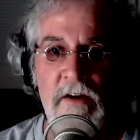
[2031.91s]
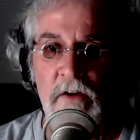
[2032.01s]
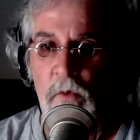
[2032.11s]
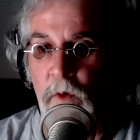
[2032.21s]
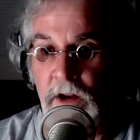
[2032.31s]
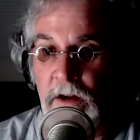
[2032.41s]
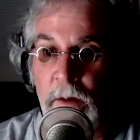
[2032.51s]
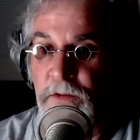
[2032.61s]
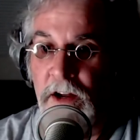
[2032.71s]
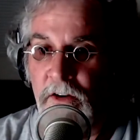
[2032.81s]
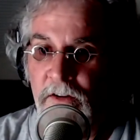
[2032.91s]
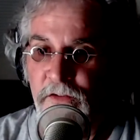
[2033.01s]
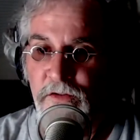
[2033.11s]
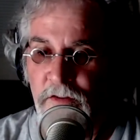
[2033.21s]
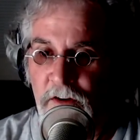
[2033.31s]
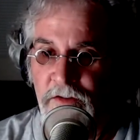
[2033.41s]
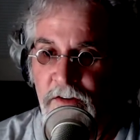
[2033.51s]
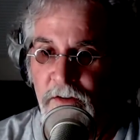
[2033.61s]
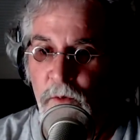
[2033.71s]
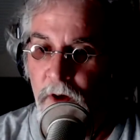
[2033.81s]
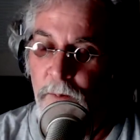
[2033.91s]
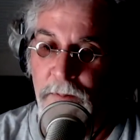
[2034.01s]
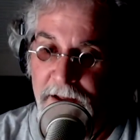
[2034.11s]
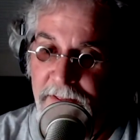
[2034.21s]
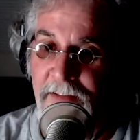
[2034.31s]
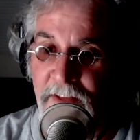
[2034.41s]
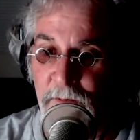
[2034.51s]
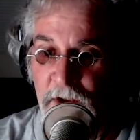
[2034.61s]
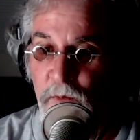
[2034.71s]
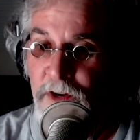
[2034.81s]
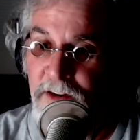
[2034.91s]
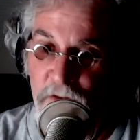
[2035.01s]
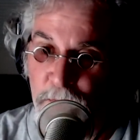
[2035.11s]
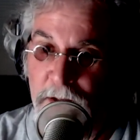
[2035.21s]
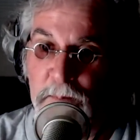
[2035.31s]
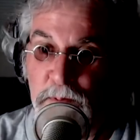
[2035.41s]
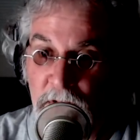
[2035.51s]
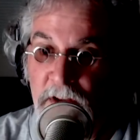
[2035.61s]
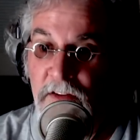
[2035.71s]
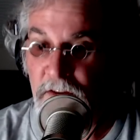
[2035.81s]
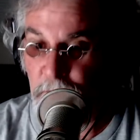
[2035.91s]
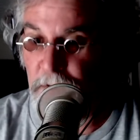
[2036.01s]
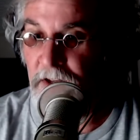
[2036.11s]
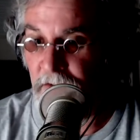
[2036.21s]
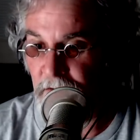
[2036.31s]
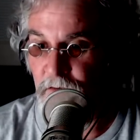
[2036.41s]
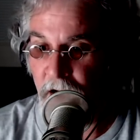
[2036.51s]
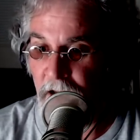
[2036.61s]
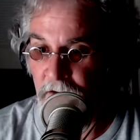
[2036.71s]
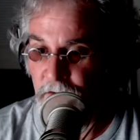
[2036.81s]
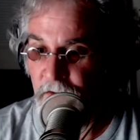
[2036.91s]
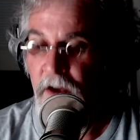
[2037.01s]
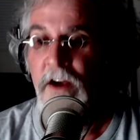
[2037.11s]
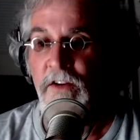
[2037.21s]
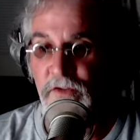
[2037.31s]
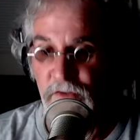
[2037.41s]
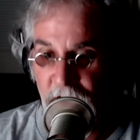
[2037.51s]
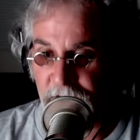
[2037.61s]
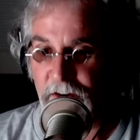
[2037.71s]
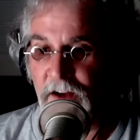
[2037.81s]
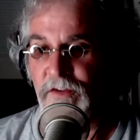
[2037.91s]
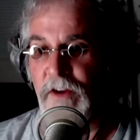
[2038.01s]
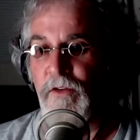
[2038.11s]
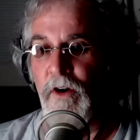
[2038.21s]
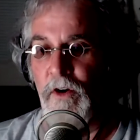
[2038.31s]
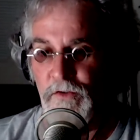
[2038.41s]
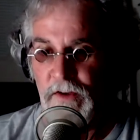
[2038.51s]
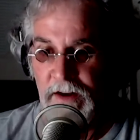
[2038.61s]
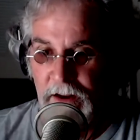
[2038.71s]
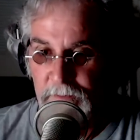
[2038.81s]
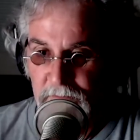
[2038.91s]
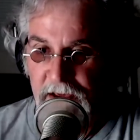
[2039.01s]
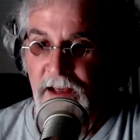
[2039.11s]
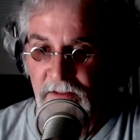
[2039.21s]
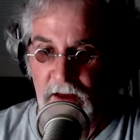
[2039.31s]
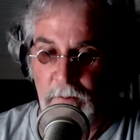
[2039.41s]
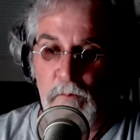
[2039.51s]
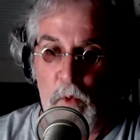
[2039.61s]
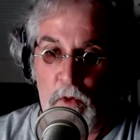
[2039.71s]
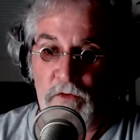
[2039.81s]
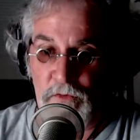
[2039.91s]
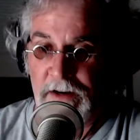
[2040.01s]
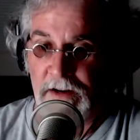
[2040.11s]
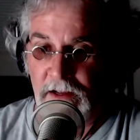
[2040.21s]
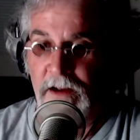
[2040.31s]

We need to update our infrastructure. Well, by that they mean we need to spend billions and billions of dollars standardizing roads and, and making them more friendly